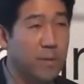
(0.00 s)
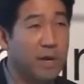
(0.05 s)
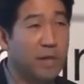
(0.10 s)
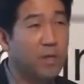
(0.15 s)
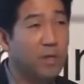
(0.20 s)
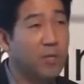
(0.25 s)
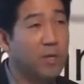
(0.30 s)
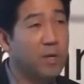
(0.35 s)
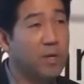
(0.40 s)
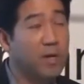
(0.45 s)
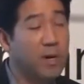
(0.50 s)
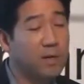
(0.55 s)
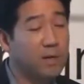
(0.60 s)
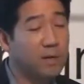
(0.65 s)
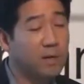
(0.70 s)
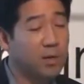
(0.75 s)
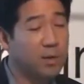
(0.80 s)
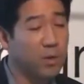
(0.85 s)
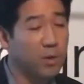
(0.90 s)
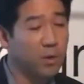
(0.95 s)
Spec
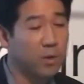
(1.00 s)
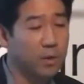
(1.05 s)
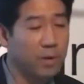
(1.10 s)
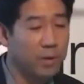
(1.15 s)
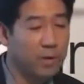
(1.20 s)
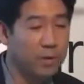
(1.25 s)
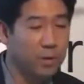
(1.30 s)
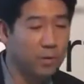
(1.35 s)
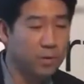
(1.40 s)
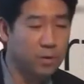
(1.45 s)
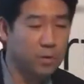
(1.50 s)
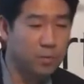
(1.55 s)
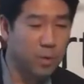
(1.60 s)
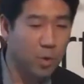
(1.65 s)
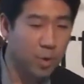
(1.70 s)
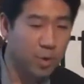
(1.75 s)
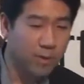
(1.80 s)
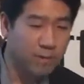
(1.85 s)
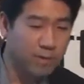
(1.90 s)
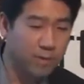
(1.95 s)
3.0 includes
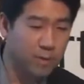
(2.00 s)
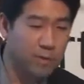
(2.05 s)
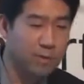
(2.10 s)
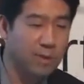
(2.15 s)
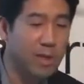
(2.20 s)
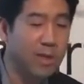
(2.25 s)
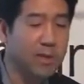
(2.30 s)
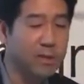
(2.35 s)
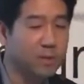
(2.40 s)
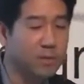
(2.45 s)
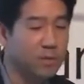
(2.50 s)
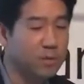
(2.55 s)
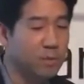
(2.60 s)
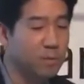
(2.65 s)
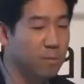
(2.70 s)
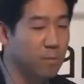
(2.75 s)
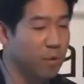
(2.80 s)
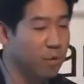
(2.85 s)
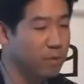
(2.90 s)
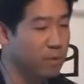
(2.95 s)
support for the latest
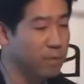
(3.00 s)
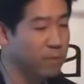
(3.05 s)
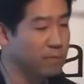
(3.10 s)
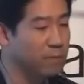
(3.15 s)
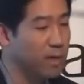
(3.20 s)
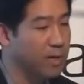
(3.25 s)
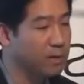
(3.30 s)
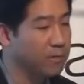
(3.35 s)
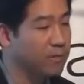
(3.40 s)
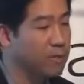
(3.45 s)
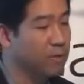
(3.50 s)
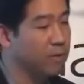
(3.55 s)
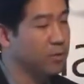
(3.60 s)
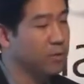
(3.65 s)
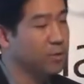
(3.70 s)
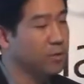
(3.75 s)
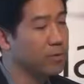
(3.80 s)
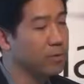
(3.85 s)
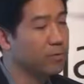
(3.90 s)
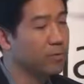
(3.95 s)
emerging device
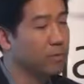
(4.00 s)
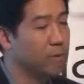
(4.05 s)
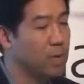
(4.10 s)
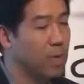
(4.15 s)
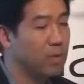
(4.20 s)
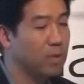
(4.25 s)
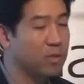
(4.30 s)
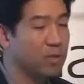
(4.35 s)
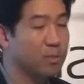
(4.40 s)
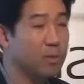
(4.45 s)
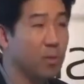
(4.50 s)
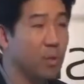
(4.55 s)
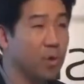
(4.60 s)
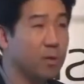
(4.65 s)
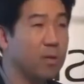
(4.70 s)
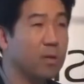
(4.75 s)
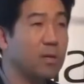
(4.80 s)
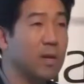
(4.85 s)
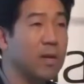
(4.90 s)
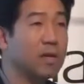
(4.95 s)
features that will
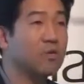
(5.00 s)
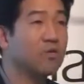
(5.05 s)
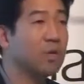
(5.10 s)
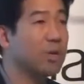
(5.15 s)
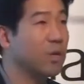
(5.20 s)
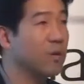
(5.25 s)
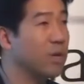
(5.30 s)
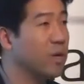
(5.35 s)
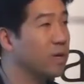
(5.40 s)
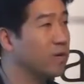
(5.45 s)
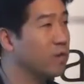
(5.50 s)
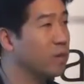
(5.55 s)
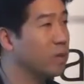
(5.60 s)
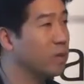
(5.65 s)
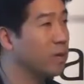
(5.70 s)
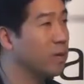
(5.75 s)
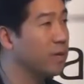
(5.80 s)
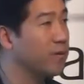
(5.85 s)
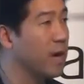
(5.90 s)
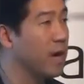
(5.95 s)
support the next
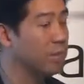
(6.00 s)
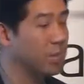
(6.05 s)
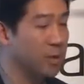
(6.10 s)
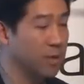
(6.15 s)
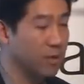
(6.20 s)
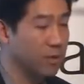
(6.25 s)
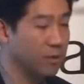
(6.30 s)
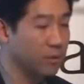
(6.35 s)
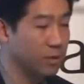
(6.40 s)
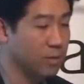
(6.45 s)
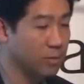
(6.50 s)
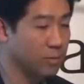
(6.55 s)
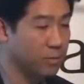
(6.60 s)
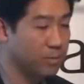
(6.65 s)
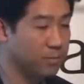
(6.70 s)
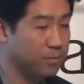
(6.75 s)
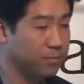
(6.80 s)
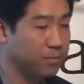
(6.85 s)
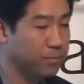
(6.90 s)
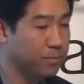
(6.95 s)
generation of applications.
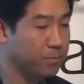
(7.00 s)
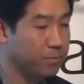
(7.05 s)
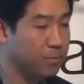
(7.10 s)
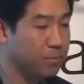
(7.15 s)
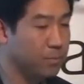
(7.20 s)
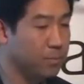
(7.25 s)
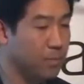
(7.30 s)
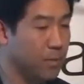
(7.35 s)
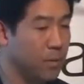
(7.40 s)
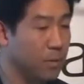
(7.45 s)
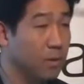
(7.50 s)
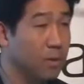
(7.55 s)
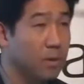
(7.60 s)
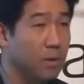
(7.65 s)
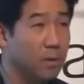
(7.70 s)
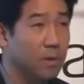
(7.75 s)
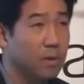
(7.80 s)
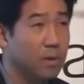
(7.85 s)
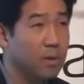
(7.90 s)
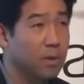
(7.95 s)

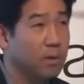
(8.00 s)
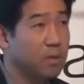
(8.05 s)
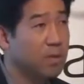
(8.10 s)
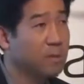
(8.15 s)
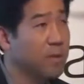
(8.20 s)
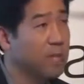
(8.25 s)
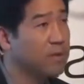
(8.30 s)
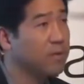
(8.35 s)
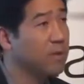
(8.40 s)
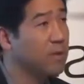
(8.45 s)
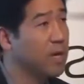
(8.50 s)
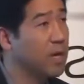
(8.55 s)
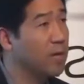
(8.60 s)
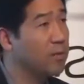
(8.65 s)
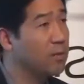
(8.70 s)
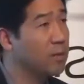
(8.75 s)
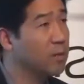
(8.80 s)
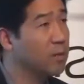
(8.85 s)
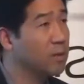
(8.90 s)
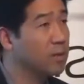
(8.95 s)
The
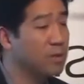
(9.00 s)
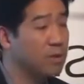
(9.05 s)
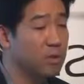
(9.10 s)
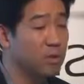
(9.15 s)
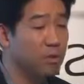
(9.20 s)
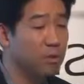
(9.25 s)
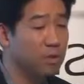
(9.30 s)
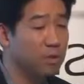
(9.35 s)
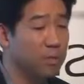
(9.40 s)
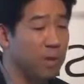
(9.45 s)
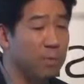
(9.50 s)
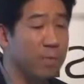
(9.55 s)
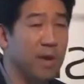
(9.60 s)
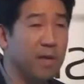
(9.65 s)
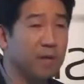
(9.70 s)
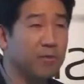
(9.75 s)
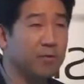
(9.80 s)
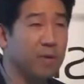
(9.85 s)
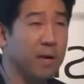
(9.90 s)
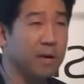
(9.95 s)
specification is used by
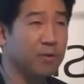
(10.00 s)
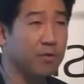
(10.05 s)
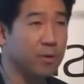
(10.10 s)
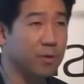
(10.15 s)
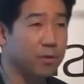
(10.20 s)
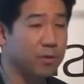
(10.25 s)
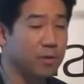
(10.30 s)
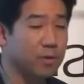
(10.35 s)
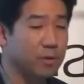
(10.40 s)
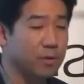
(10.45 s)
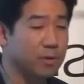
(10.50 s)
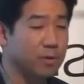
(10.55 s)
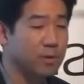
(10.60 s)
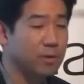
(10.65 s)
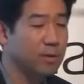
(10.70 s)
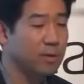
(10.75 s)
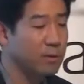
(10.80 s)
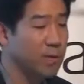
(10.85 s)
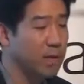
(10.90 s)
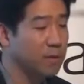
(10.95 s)
manufacturers
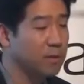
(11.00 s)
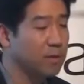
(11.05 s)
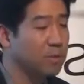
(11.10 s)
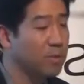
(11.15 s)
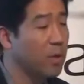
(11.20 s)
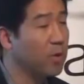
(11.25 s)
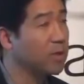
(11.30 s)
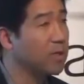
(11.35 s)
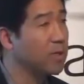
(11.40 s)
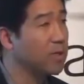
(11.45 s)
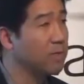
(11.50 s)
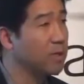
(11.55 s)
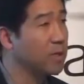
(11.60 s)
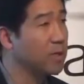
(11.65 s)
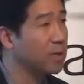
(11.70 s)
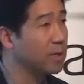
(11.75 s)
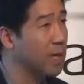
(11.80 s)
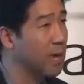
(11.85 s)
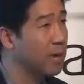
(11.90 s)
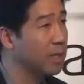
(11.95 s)
to design Smart
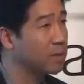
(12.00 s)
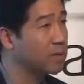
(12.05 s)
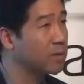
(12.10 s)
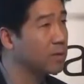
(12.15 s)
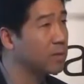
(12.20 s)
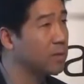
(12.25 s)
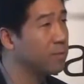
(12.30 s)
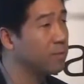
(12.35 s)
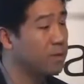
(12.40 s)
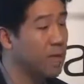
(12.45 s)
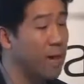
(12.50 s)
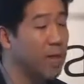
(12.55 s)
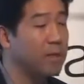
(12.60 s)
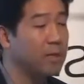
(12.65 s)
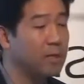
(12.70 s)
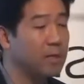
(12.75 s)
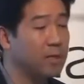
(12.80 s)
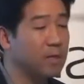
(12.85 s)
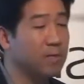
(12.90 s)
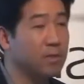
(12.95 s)
TV Alliance
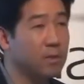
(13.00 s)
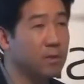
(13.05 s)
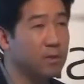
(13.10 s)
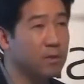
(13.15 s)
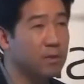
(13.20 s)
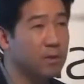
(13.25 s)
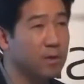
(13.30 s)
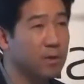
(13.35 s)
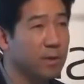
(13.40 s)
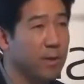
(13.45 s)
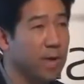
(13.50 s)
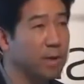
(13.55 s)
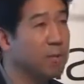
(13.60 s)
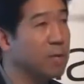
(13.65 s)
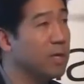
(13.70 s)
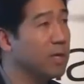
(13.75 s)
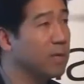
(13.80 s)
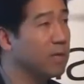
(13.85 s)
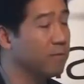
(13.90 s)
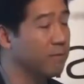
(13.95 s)
compliant TVs and
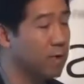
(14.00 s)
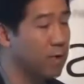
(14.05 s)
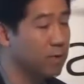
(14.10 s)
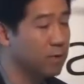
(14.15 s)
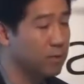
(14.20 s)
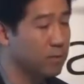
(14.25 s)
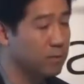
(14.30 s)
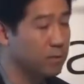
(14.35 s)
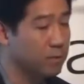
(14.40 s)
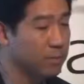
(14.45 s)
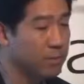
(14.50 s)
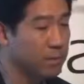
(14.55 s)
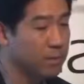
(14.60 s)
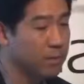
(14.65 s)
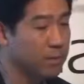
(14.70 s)
media devices.